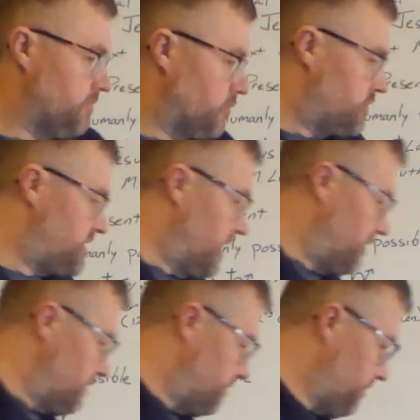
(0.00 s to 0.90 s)
Verse
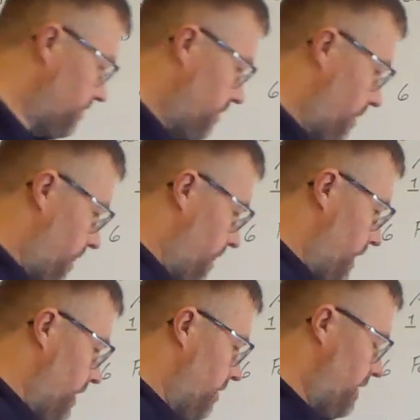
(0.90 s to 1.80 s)
7
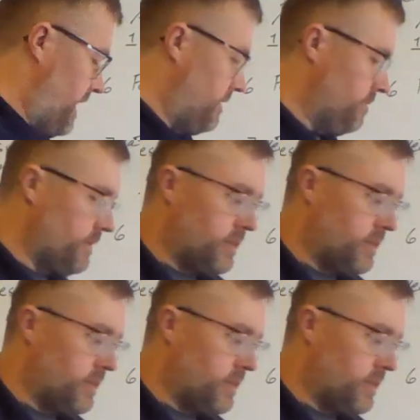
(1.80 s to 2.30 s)
Then